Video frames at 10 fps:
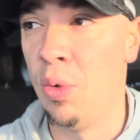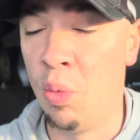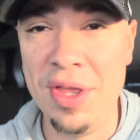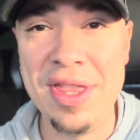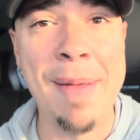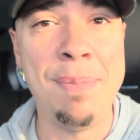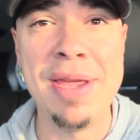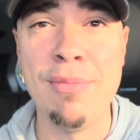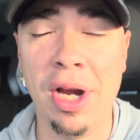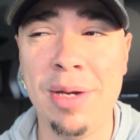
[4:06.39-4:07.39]
Would that
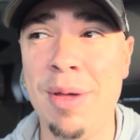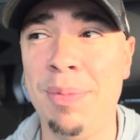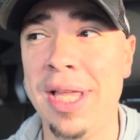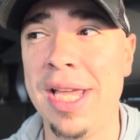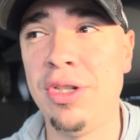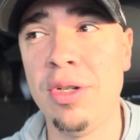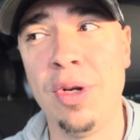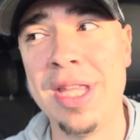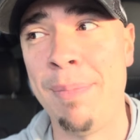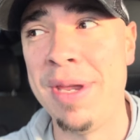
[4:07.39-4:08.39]
be market manipulation?
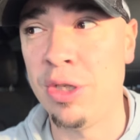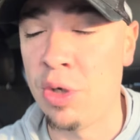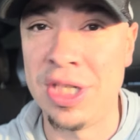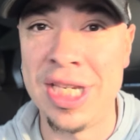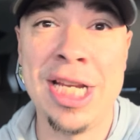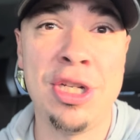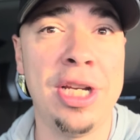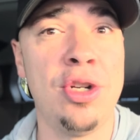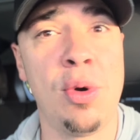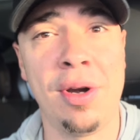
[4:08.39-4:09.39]
Would that be
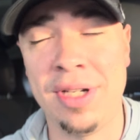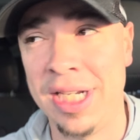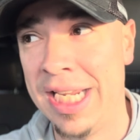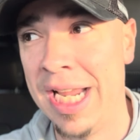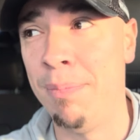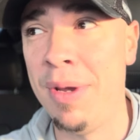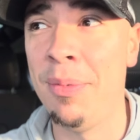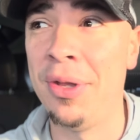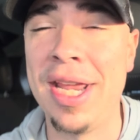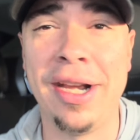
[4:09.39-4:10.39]
strategic in order to get
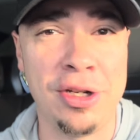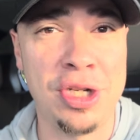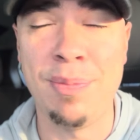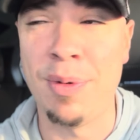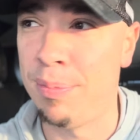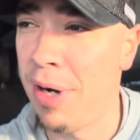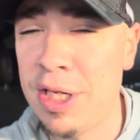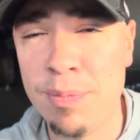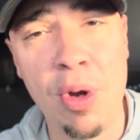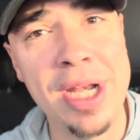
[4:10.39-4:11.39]
people in at a cheaper
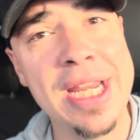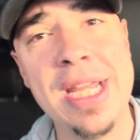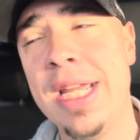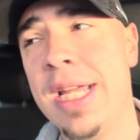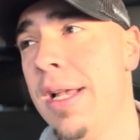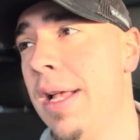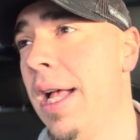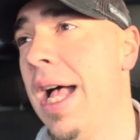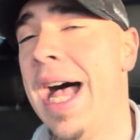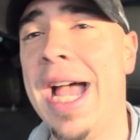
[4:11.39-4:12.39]
price point?
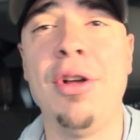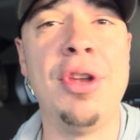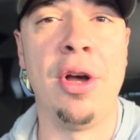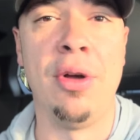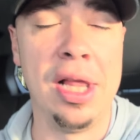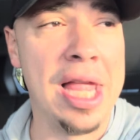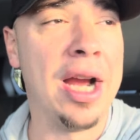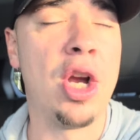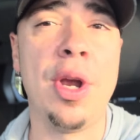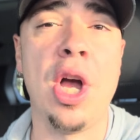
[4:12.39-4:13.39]
I don't know. A
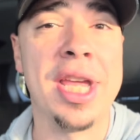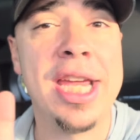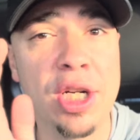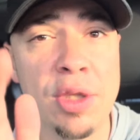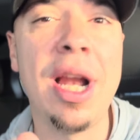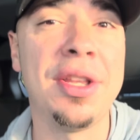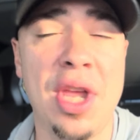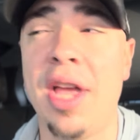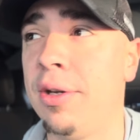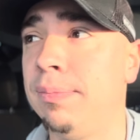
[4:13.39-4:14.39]
lot going on. Here's what I'll
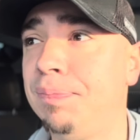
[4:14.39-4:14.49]
tell you.